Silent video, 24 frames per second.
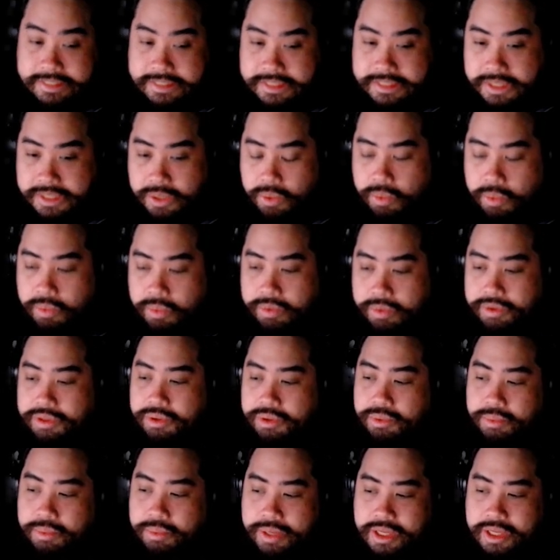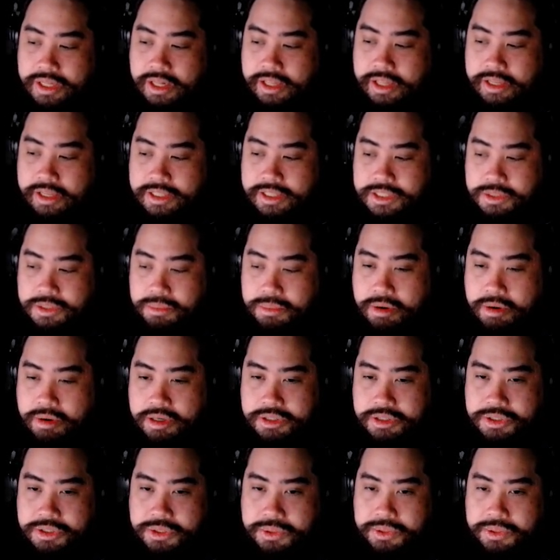or they'll wait like till part
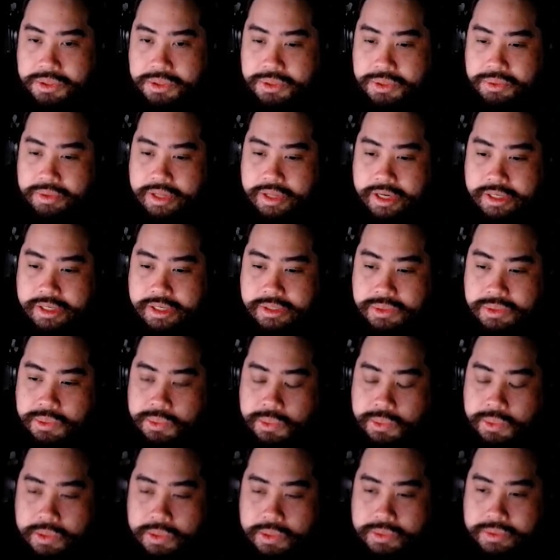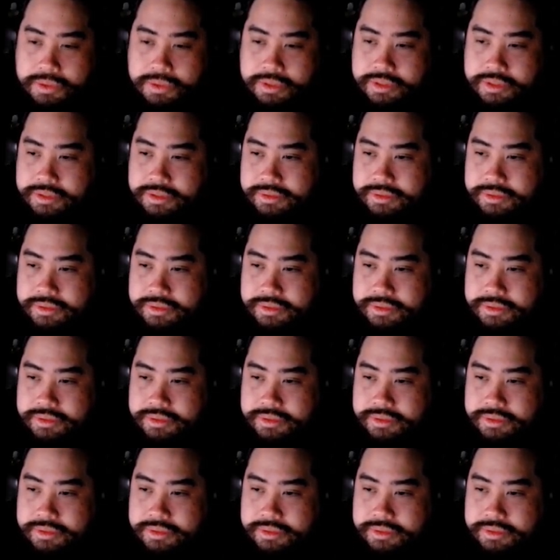2 to do that. Who knows?